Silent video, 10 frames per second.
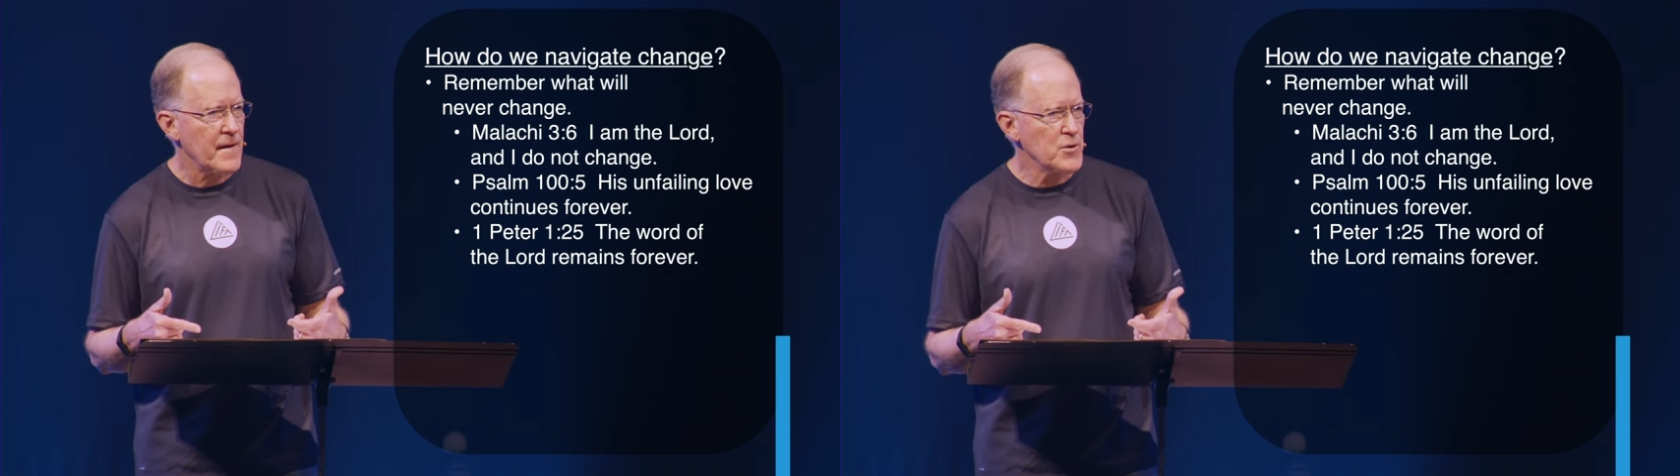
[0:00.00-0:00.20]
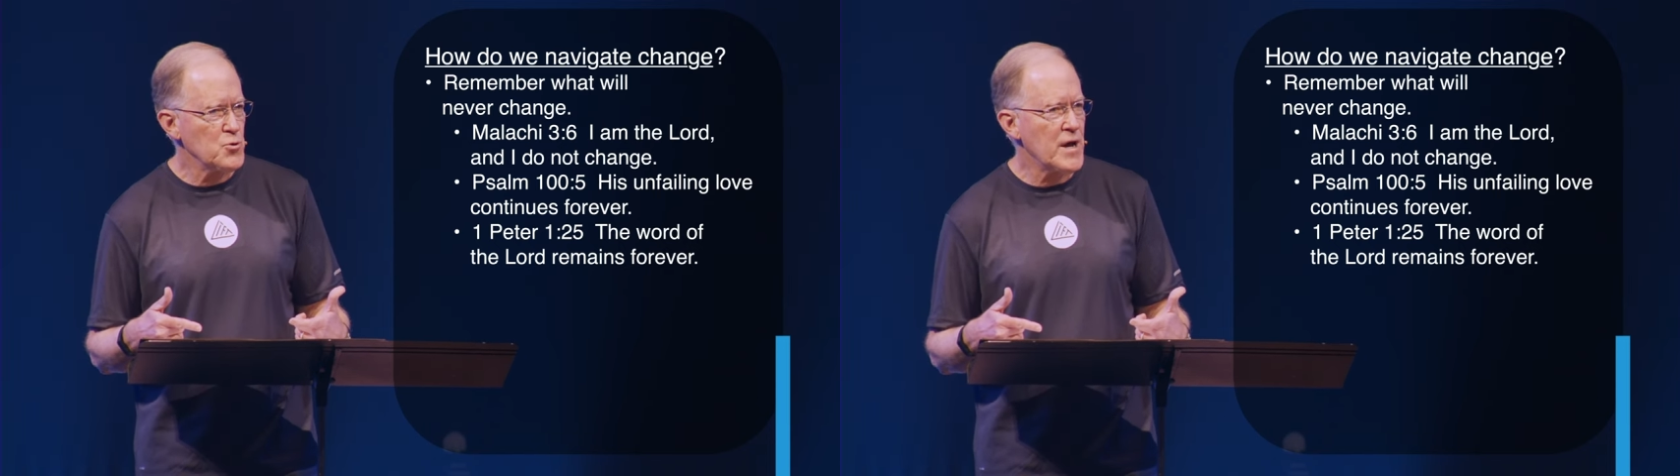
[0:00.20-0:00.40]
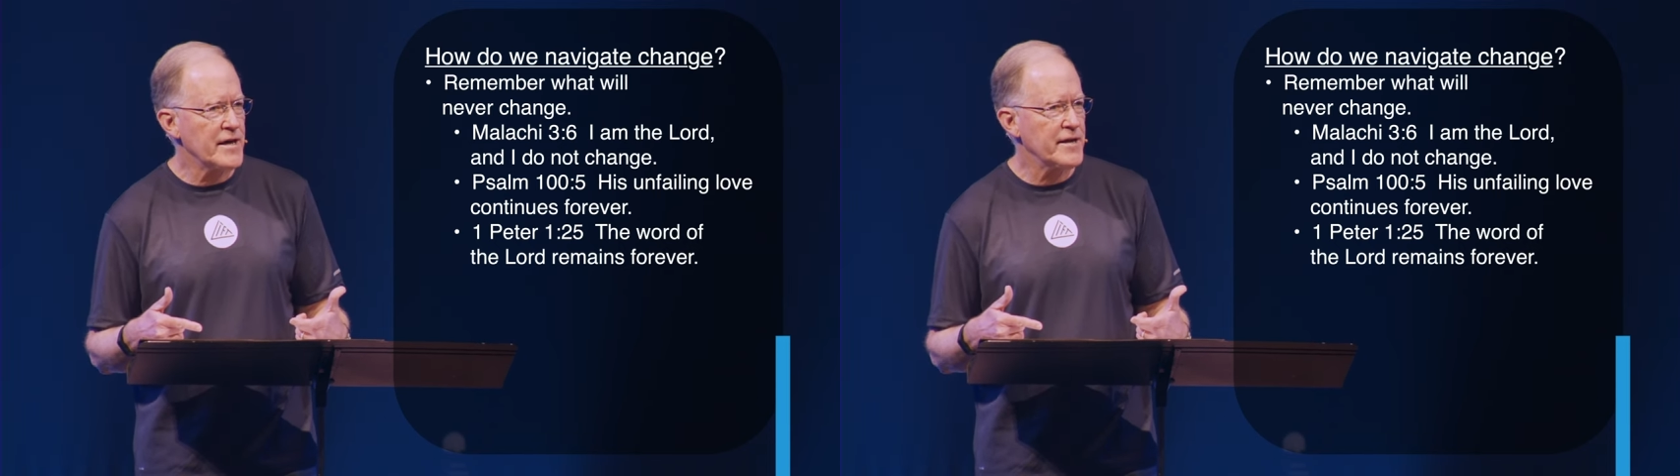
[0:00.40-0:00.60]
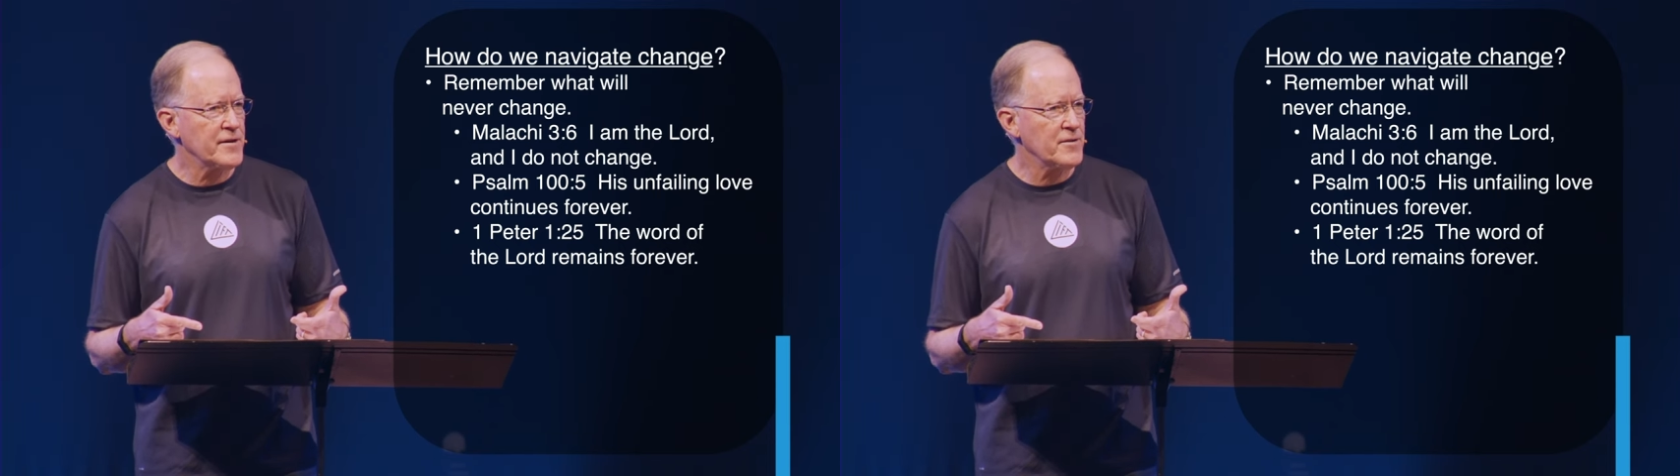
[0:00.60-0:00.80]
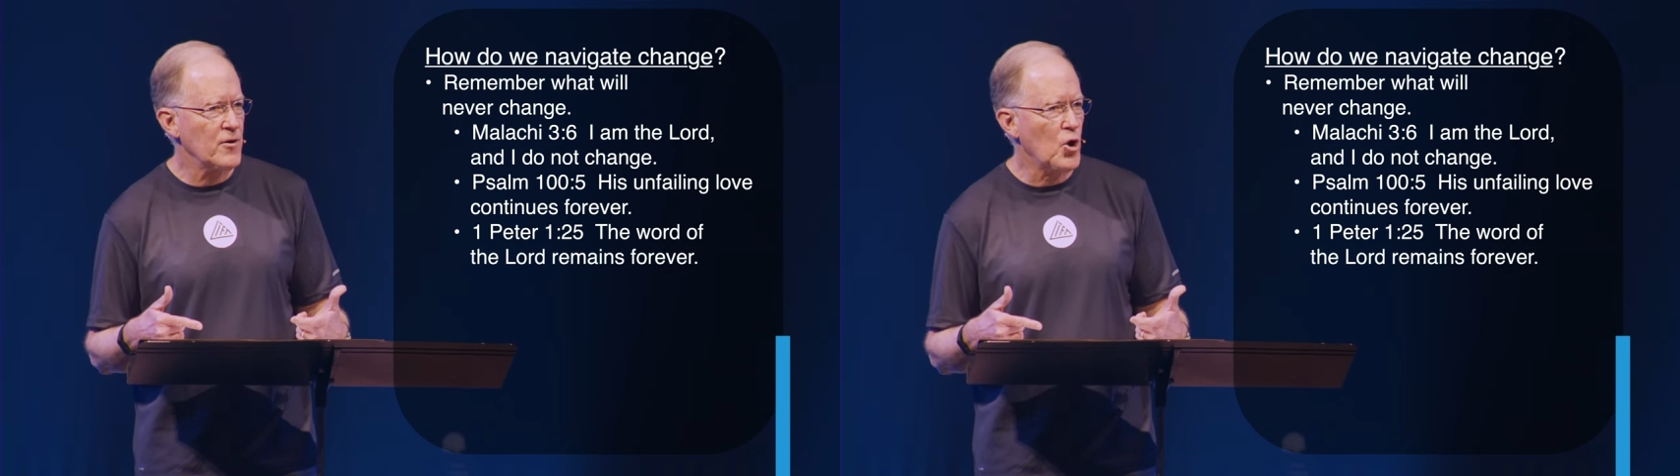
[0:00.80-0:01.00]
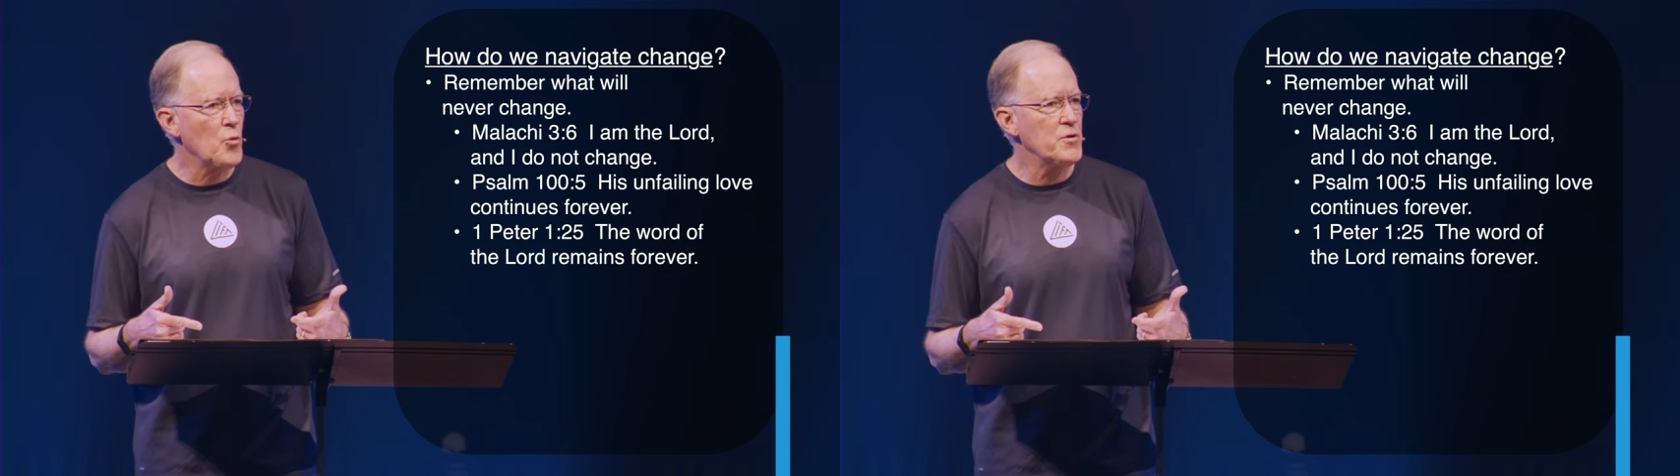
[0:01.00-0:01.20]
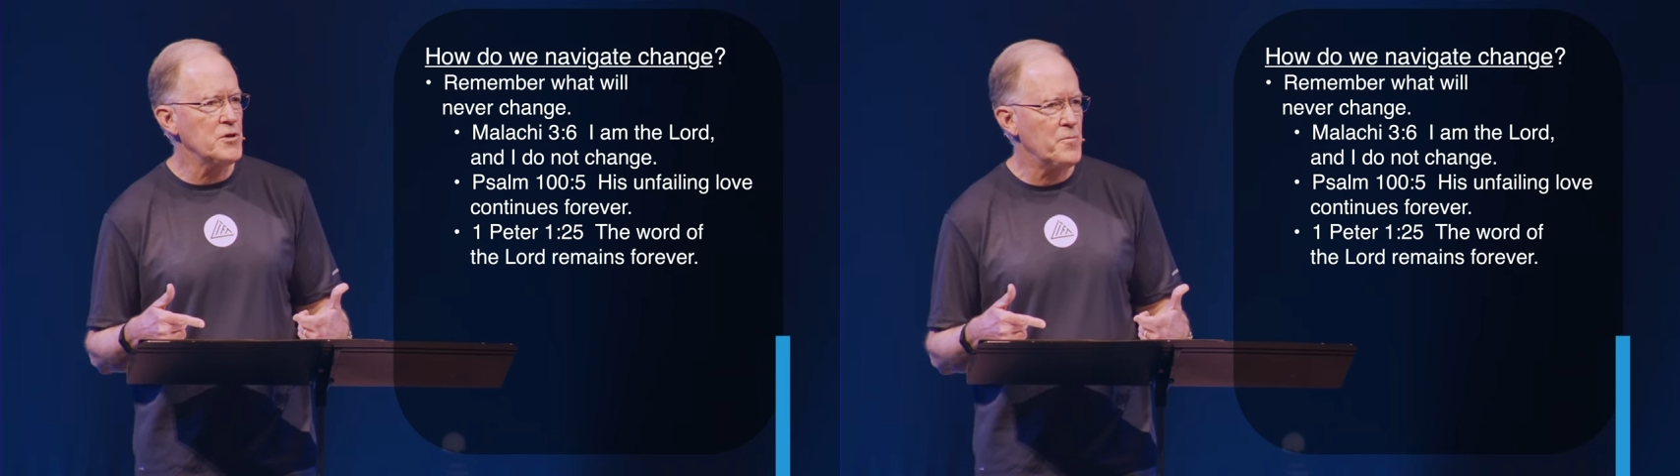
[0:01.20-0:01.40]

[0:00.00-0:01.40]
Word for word: You and I can open the